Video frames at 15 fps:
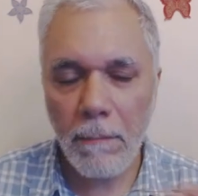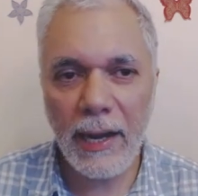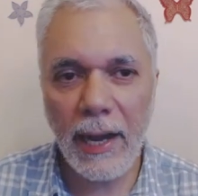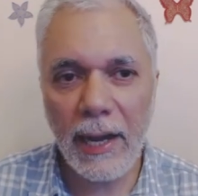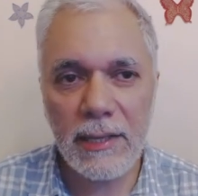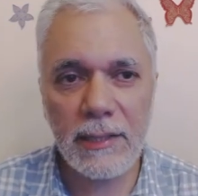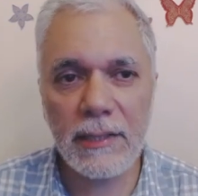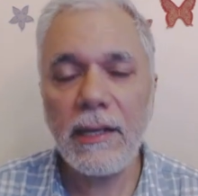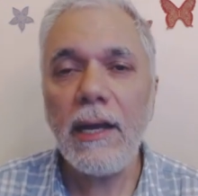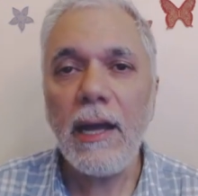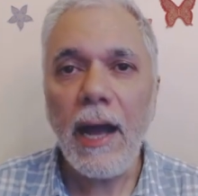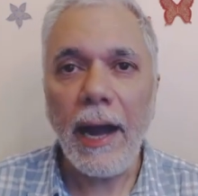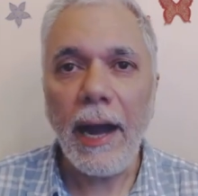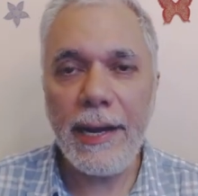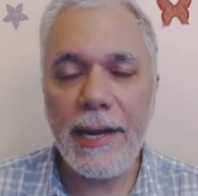My last
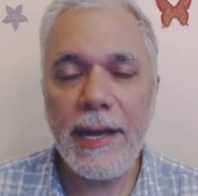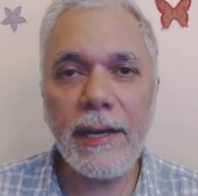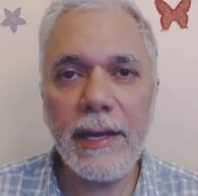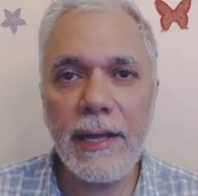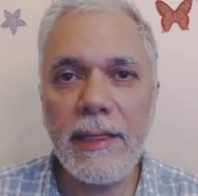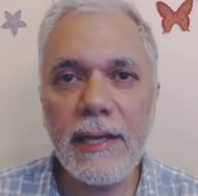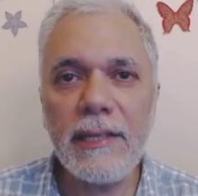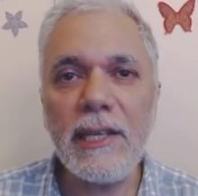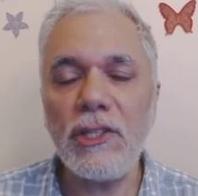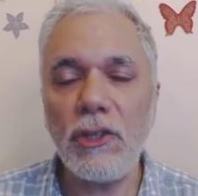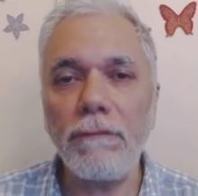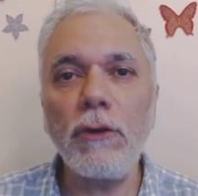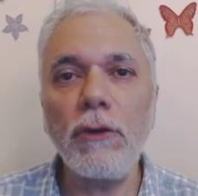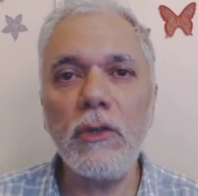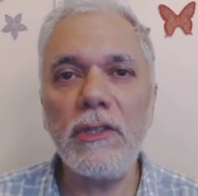idea in this
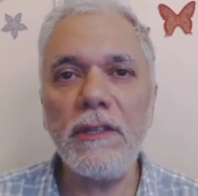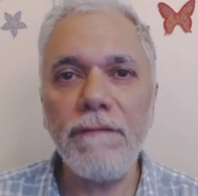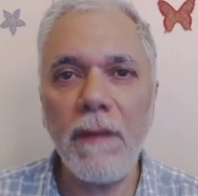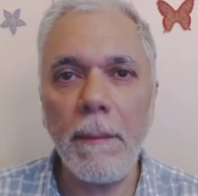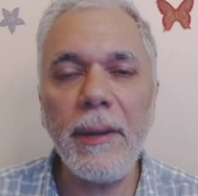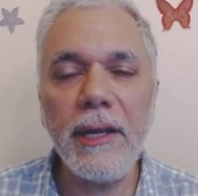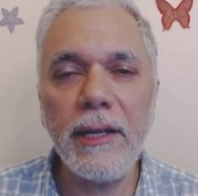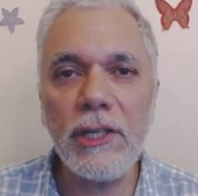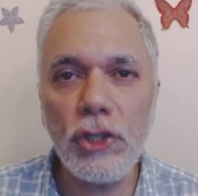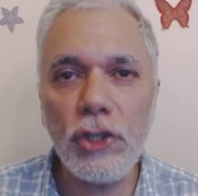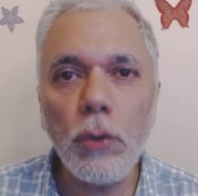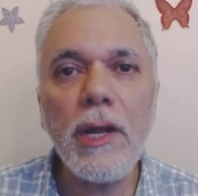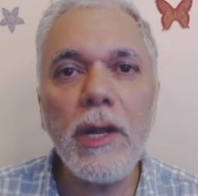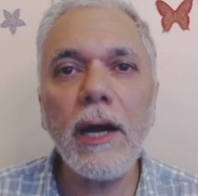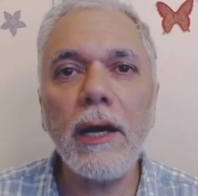is of course the familiar
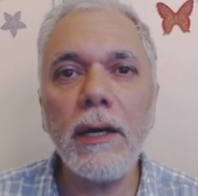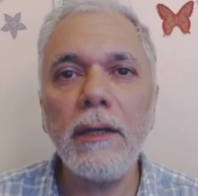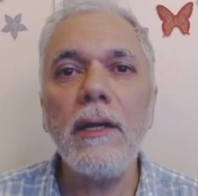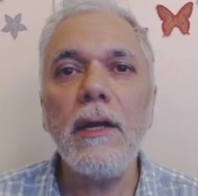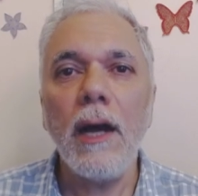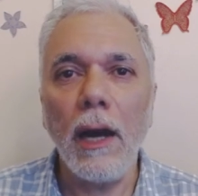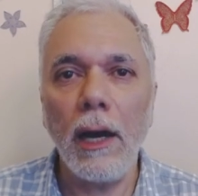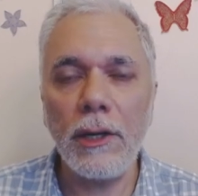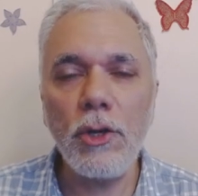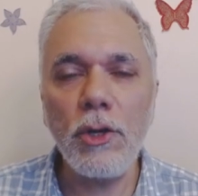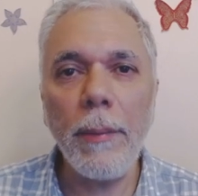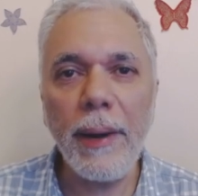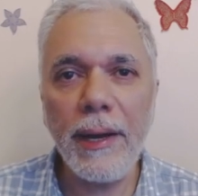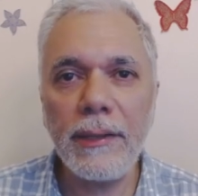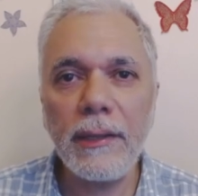Julia
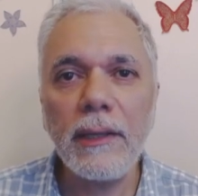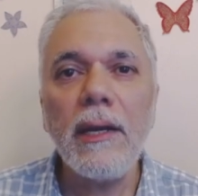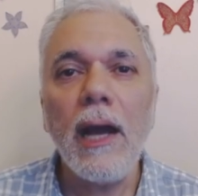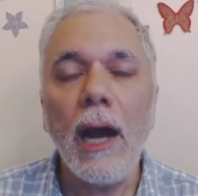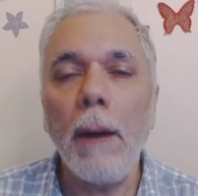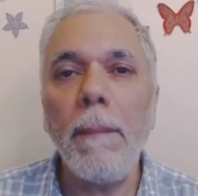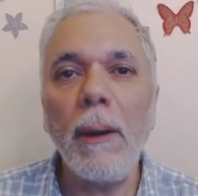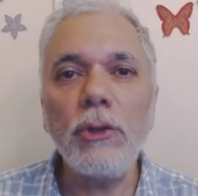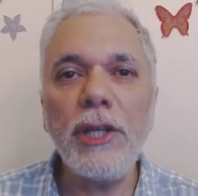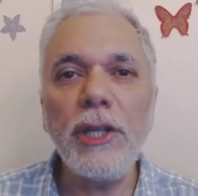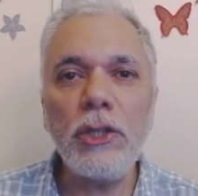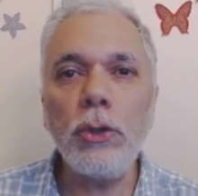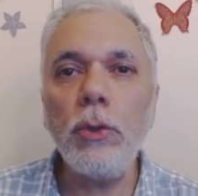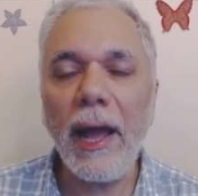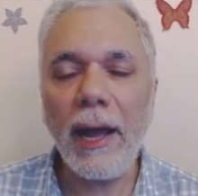argument about
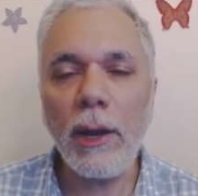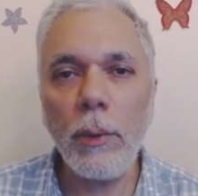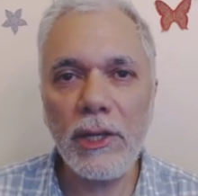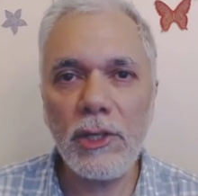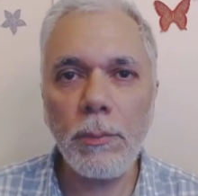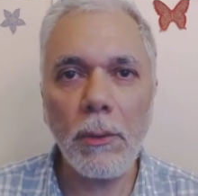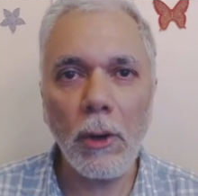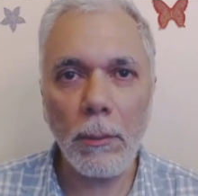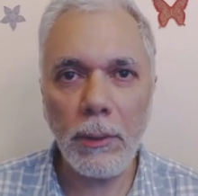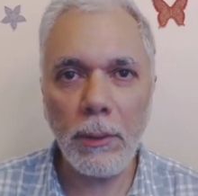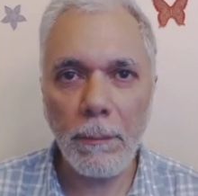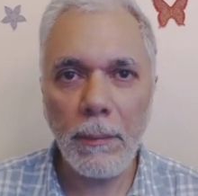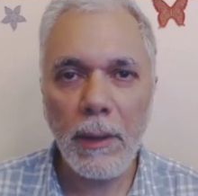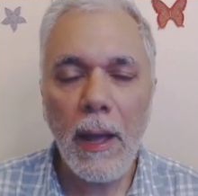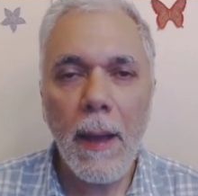the two language
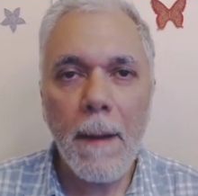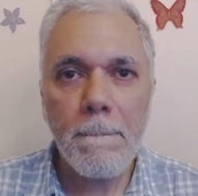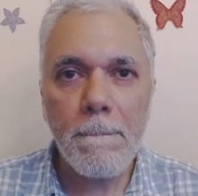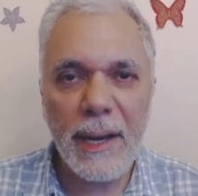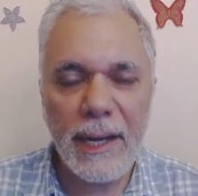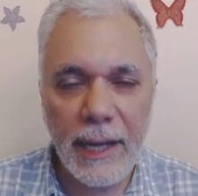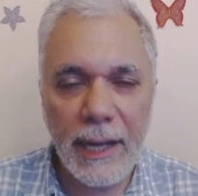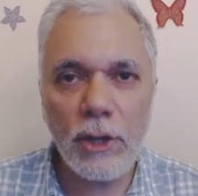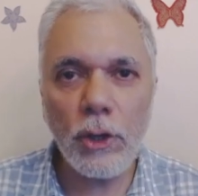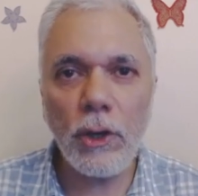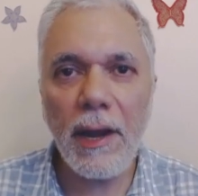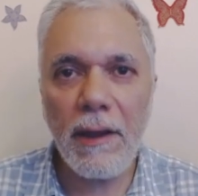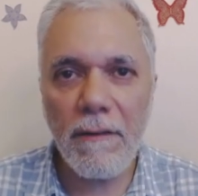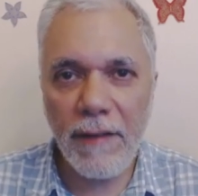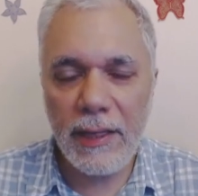problem,
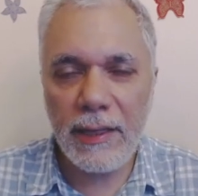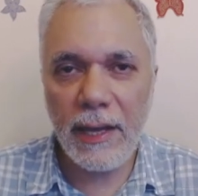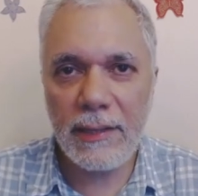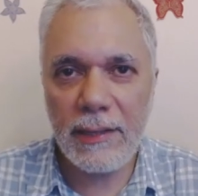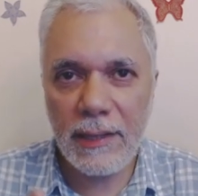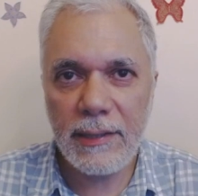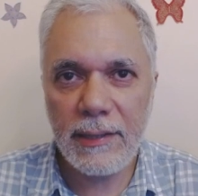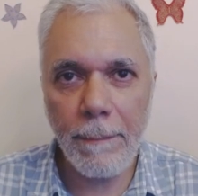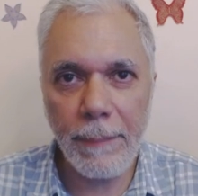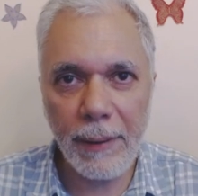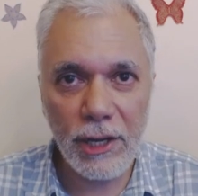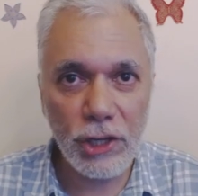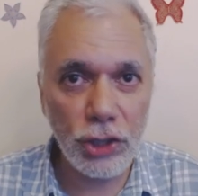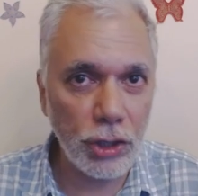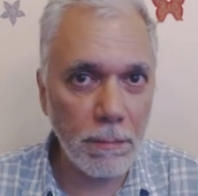particularly when there is a
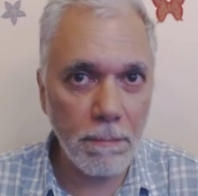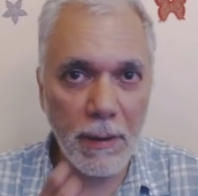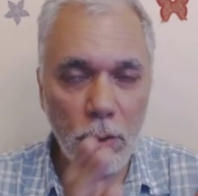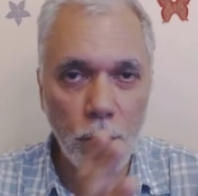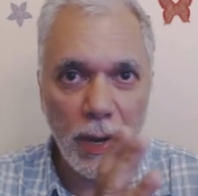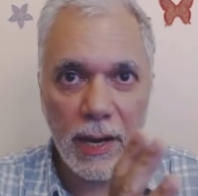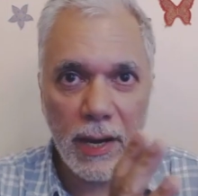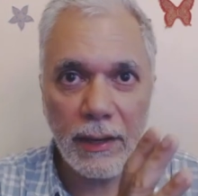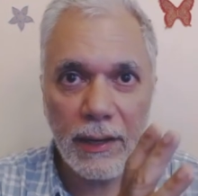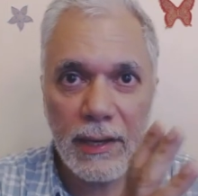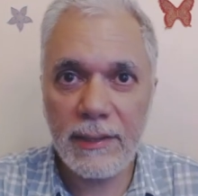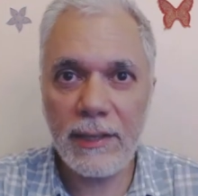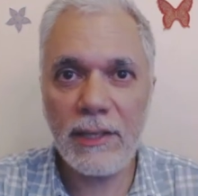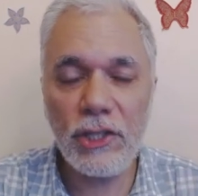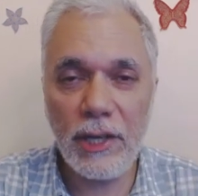separation between a
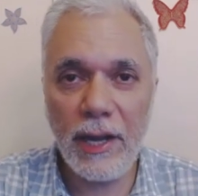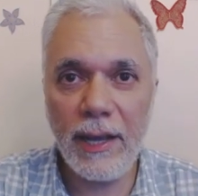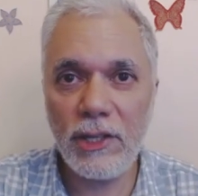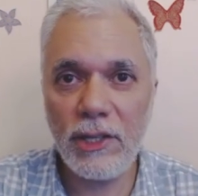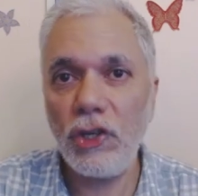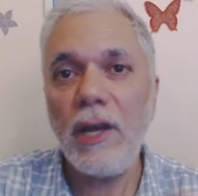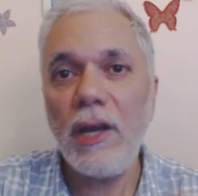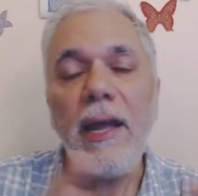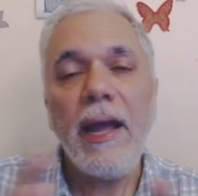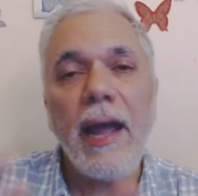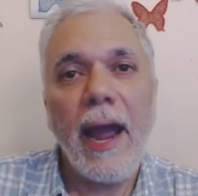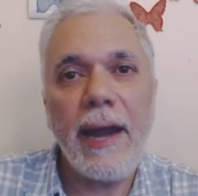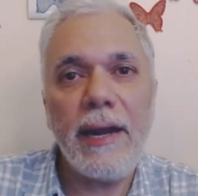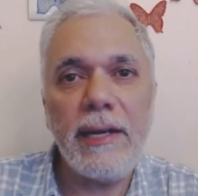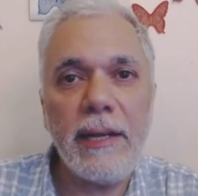research stage
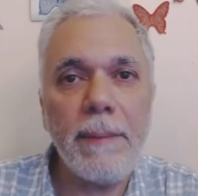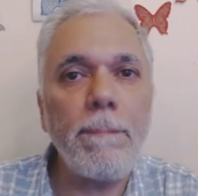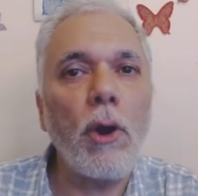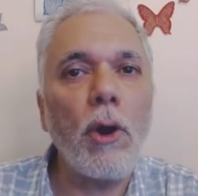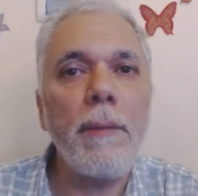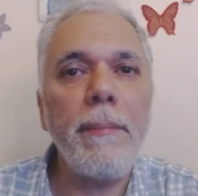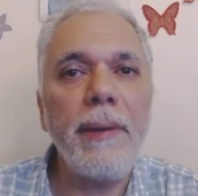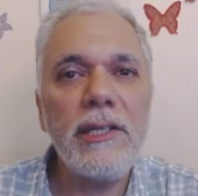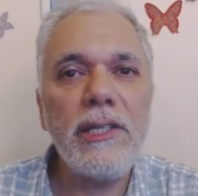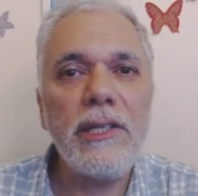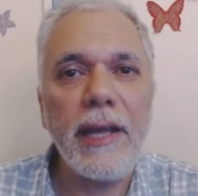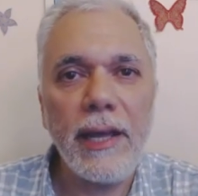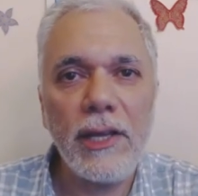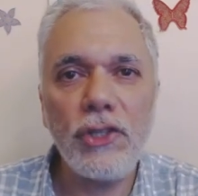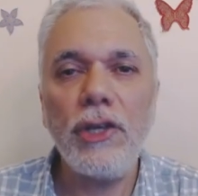and a deployment
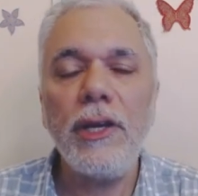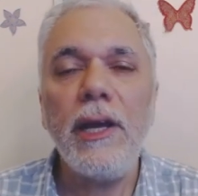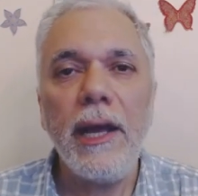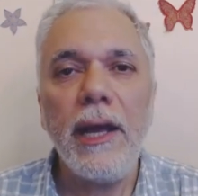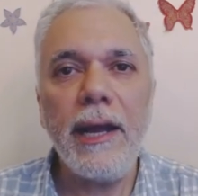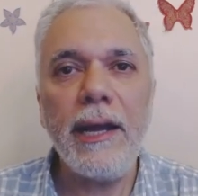stage.